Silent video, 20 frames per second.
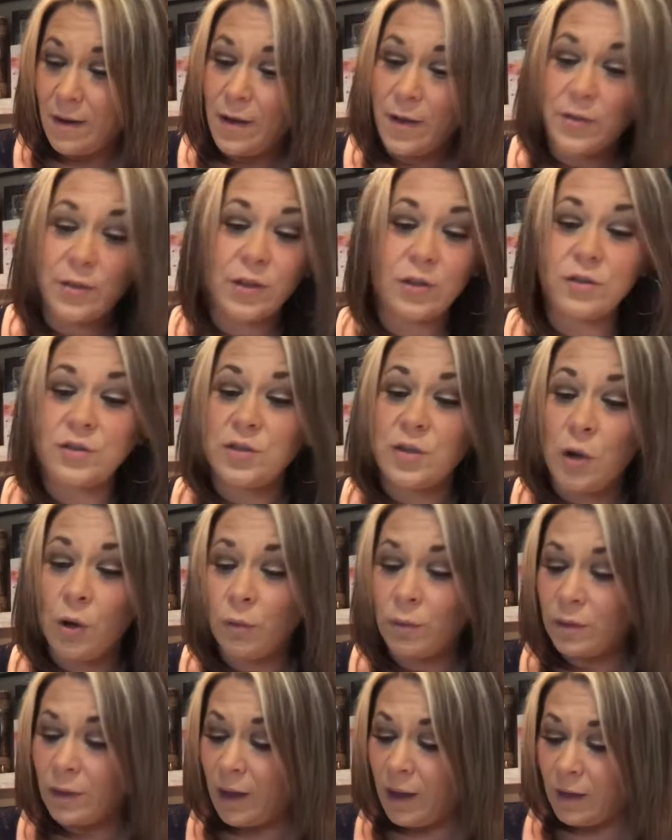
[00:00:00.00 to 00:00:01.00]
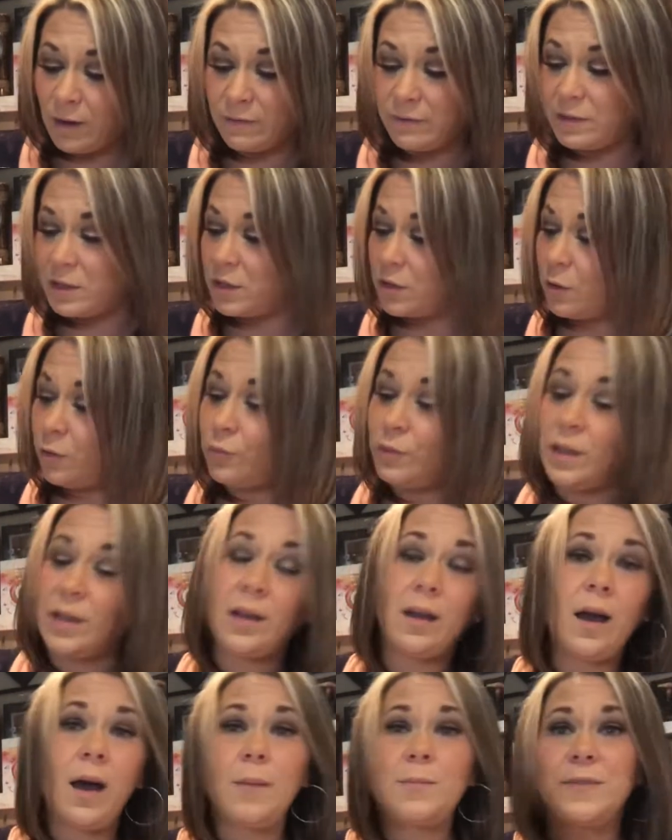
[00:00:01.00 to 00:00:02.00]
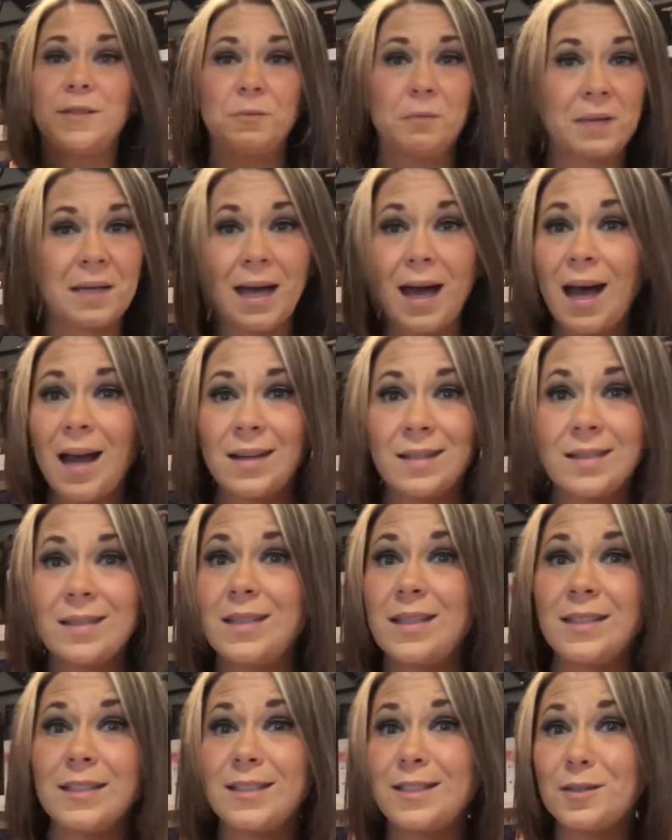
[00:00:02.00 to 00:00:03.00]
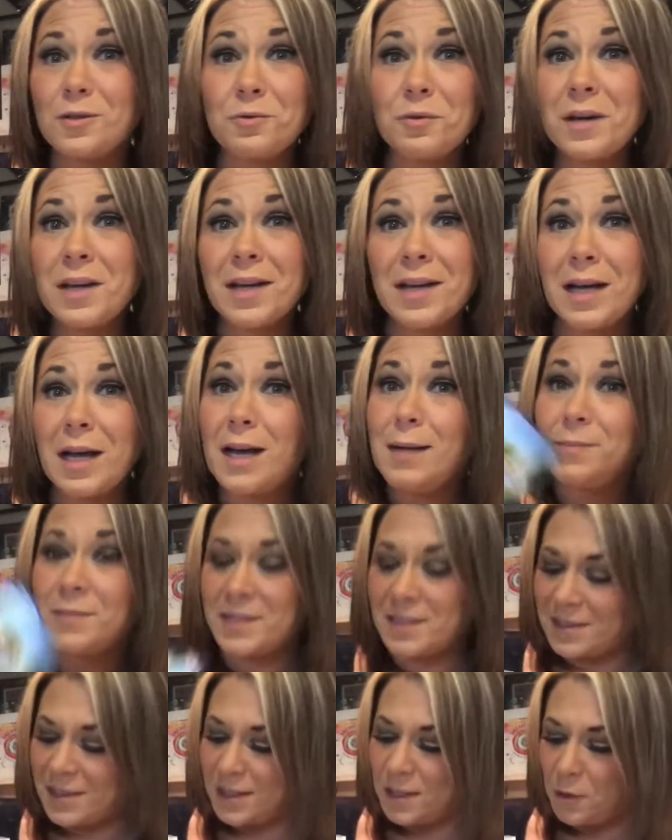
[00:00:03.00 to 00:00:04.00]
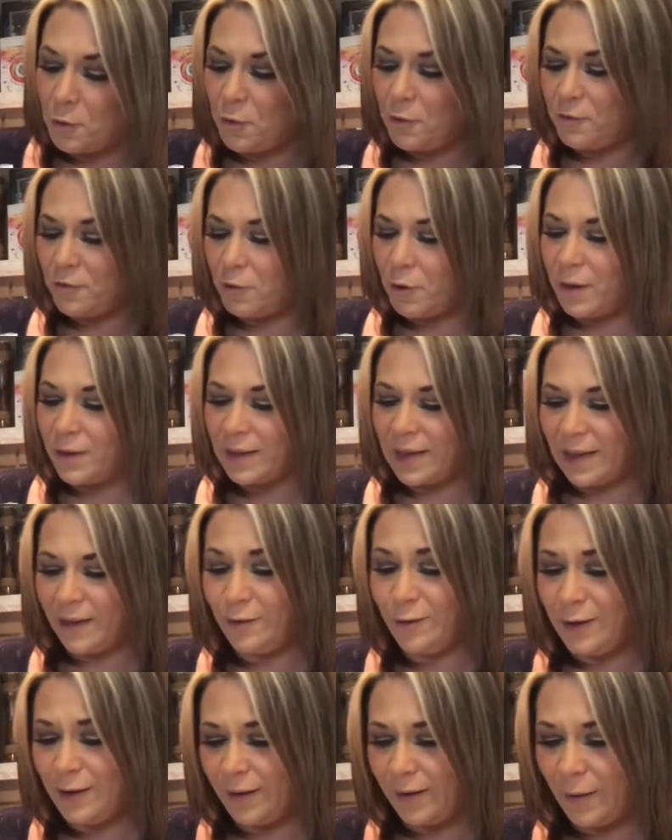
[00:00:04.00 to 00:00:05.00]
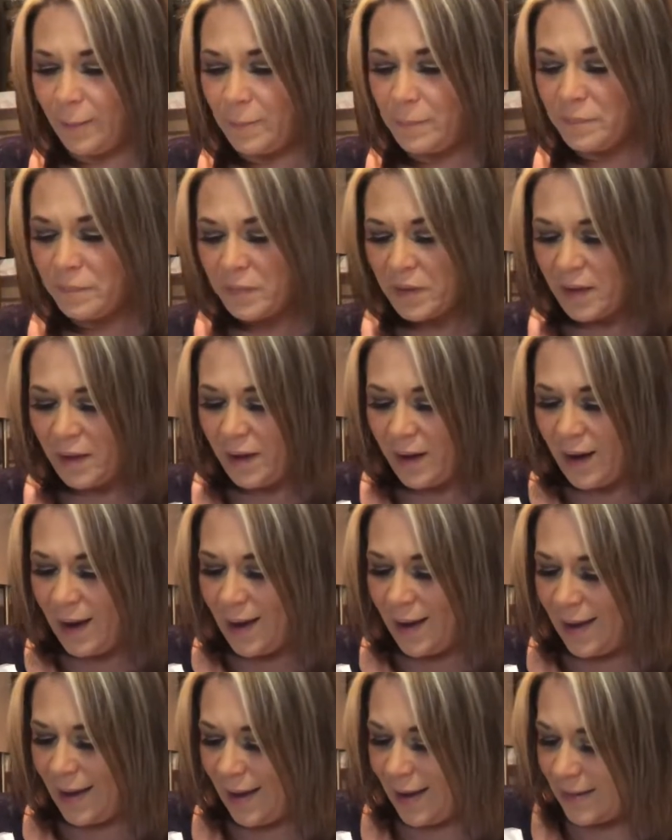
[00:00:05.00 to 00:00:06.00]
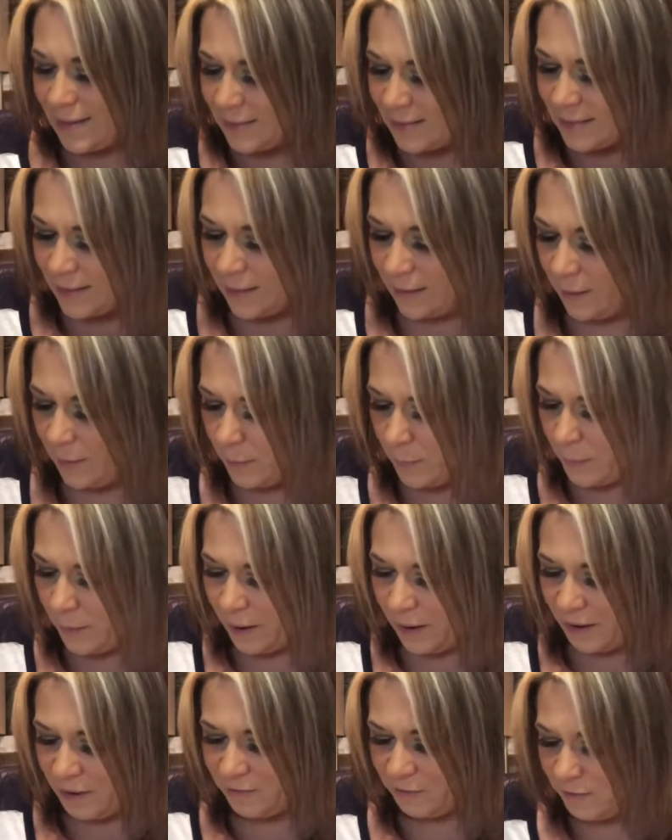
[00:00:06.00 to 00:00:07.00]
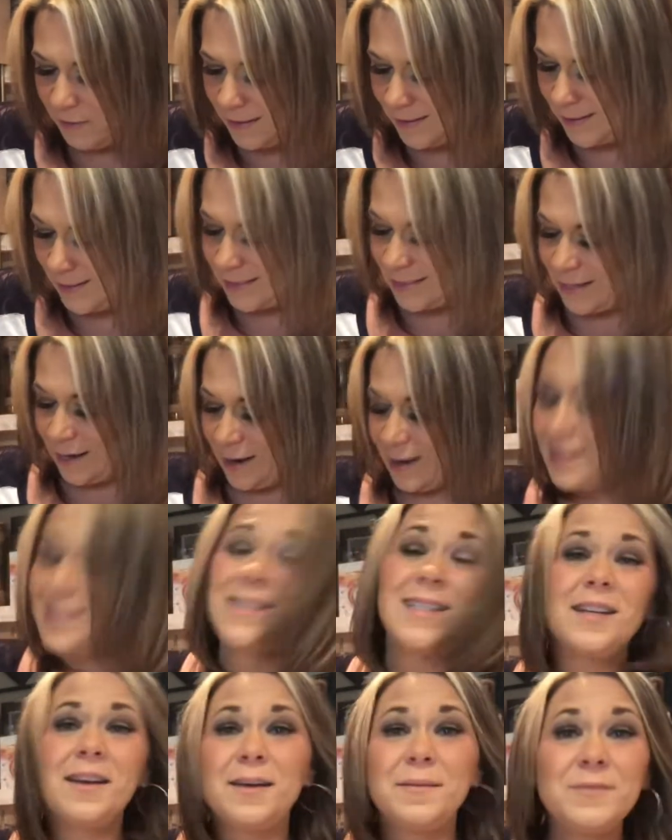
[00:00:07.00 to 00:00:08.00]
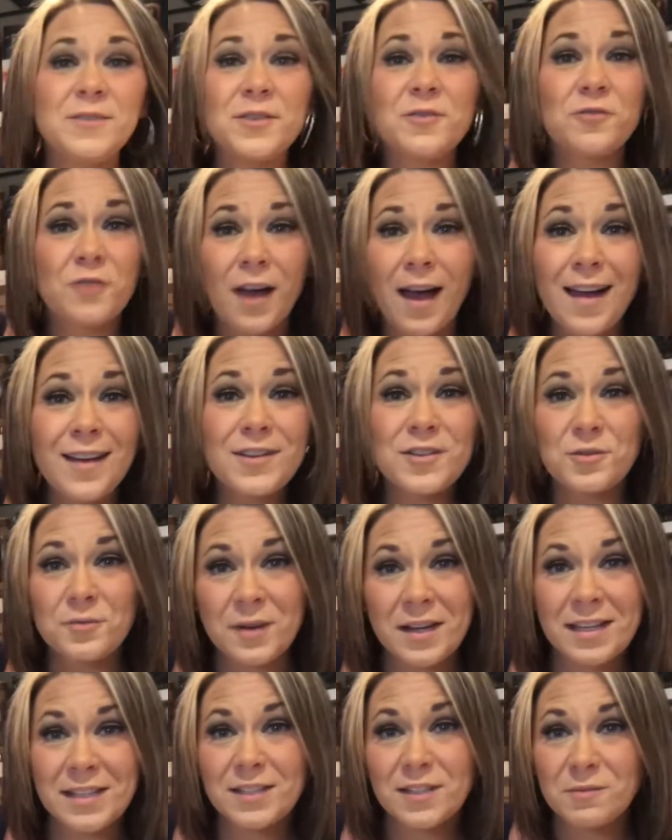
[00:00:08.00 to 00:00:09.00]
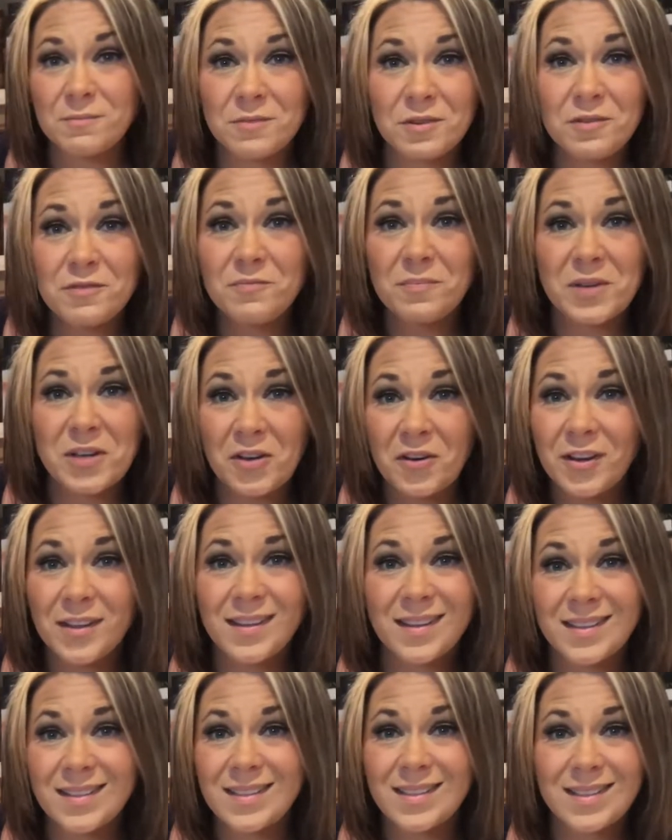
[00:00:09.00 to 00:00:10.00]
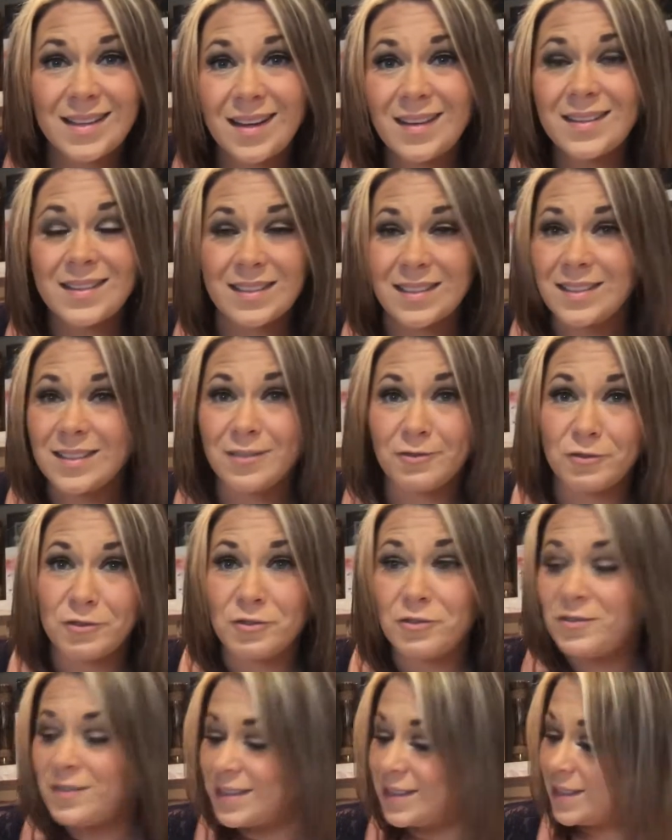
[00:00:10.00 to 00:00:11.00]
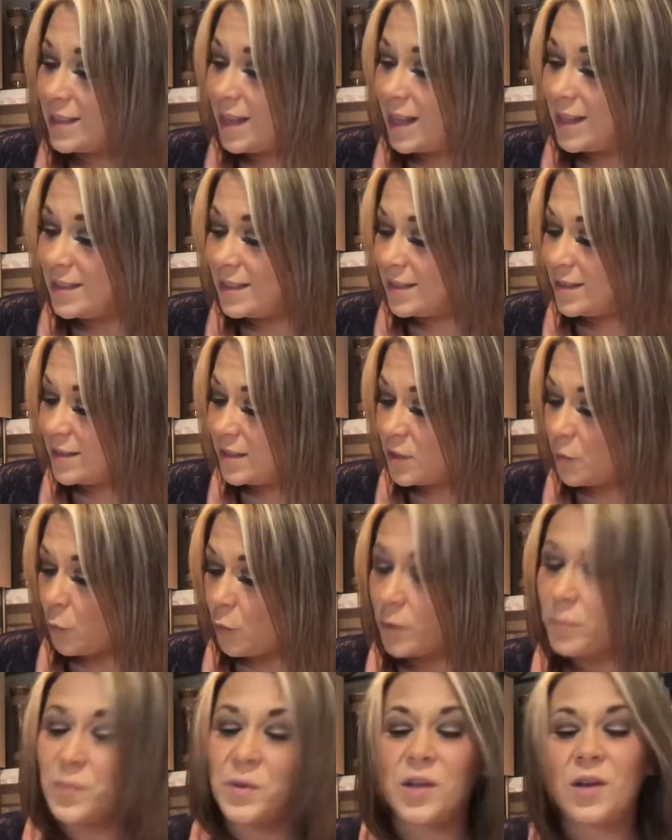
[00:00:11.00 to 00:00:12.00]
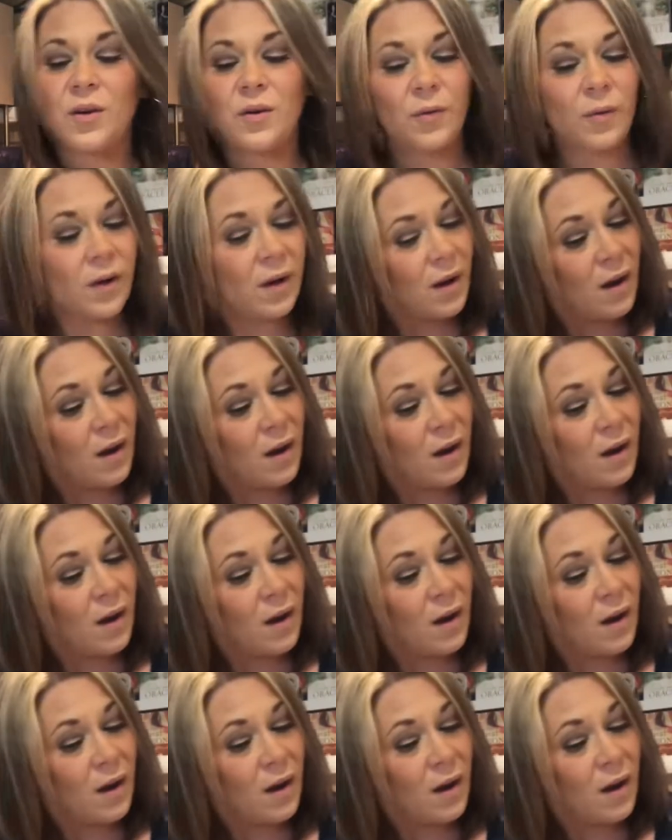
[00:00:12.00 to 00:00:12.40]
There's no love. The only cups we got is this three cups is the overall outcome. And um, I feel it's kind of time to graduate, to move beyond this stuckness, to learn this lesson, Scorpio.